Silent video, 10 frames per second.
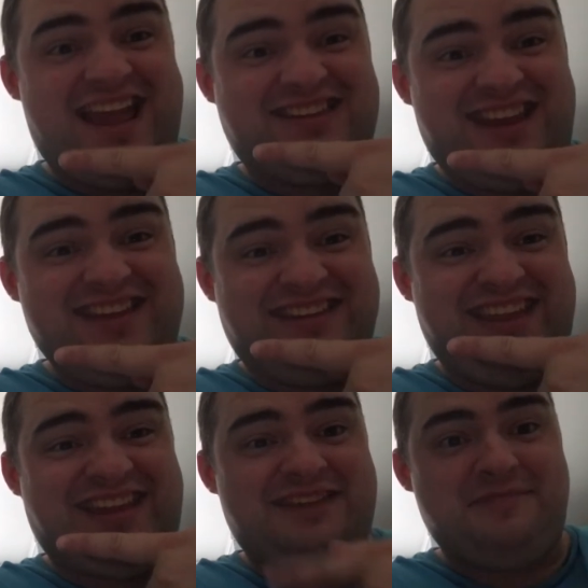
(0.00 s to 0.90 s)
accidentally
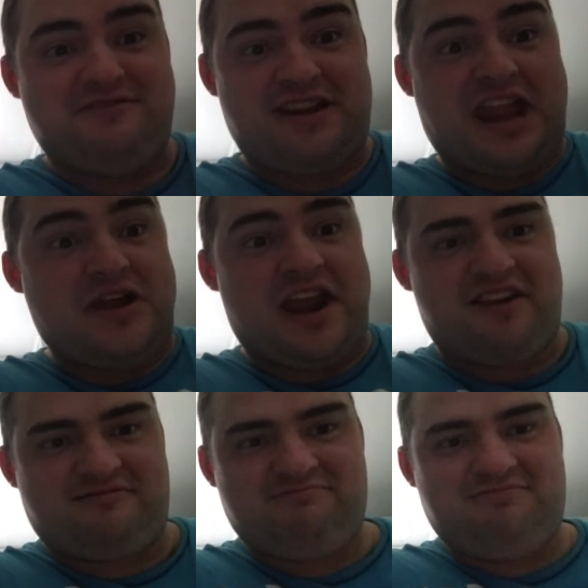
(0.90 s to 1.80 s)
did kick me right down
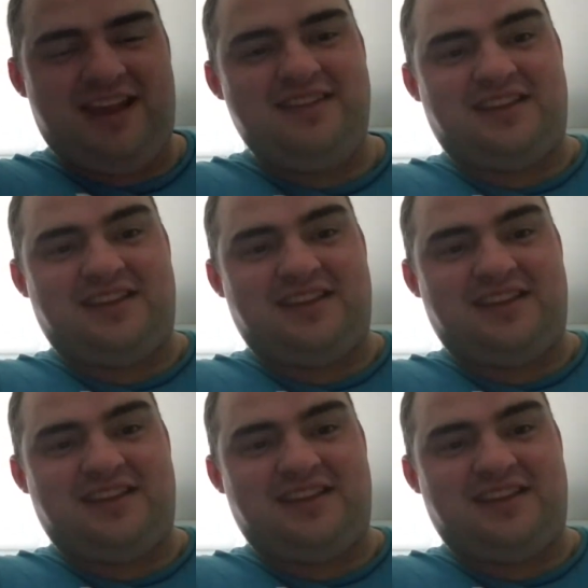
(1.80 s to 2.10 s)
here, and